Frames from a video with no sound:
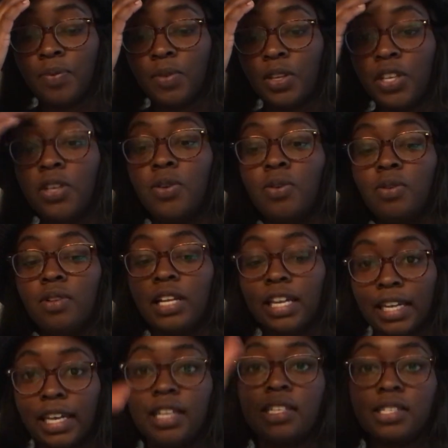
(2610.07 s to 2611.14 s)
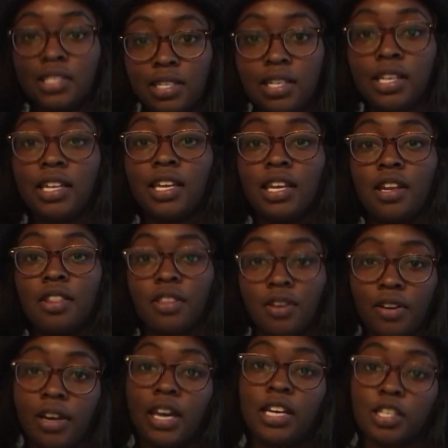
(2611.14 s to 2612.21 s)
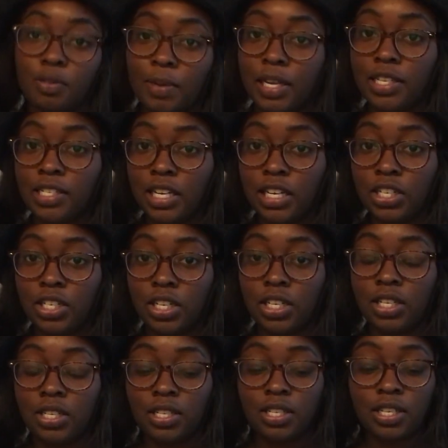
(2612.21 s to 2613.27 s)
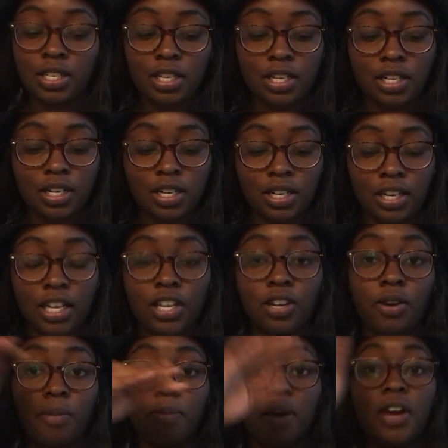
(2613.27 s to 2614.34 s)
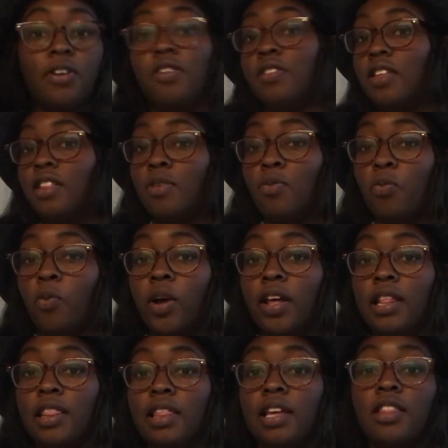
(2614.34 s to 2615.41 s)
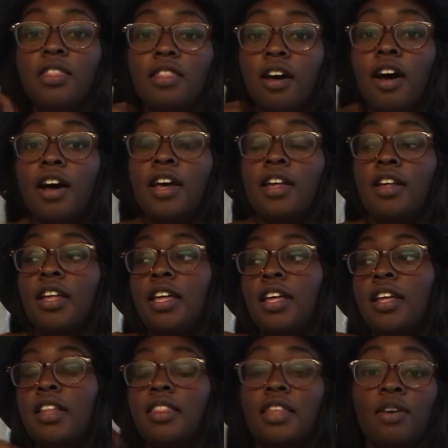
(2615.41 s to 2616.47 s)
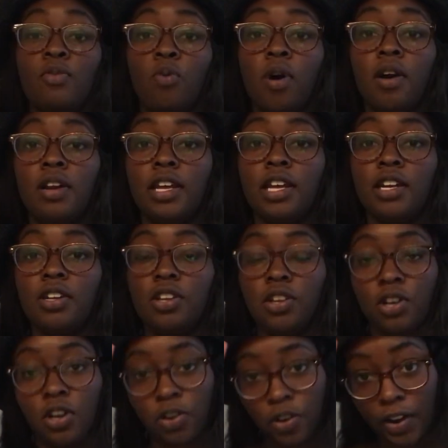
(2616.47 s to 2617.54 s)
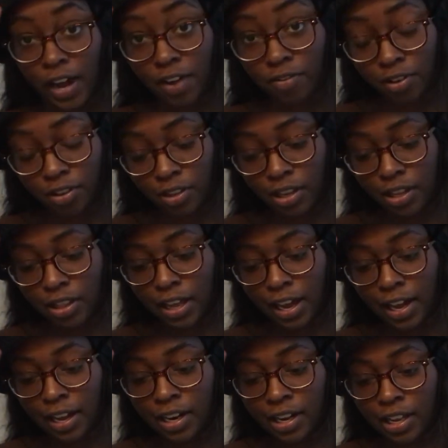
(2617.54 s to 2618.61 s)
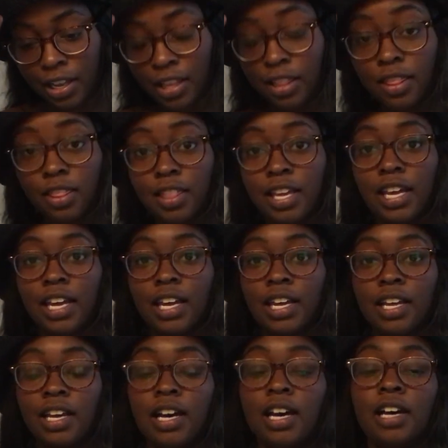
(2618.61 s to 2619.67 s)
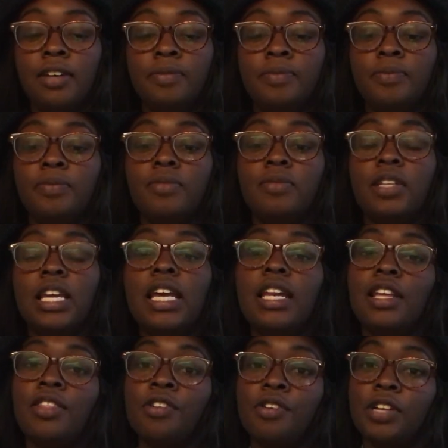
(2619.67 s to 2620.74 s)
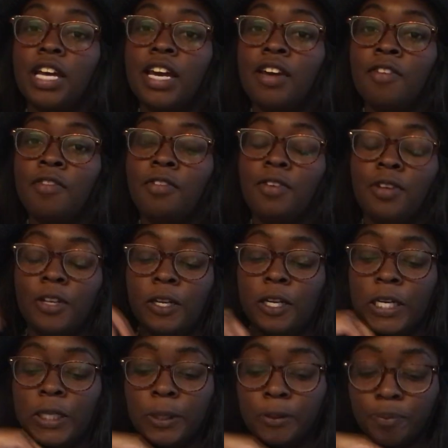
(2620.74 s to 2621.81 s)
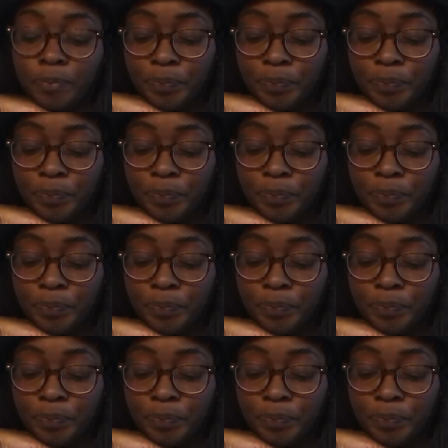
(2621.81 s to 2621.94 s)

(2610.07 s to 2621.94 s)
you like exceed their expectations, like you're better than what they thought they wanted, you know, you're everything that they need in their life, you know.